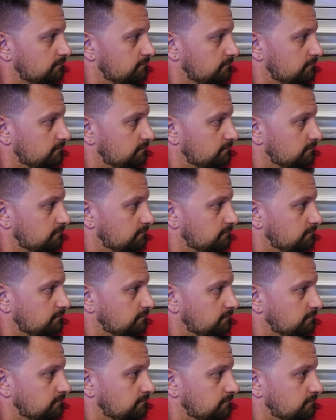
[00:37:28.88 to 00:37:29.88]

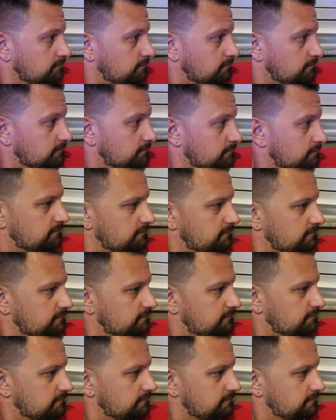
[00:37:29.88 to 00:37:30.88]

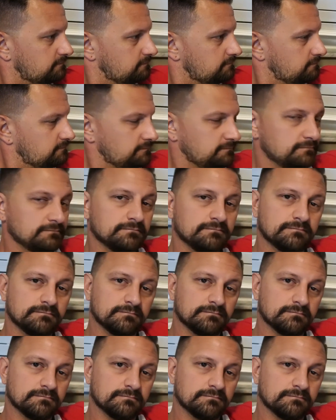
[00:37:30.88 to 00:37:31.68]
This person isn't speaking.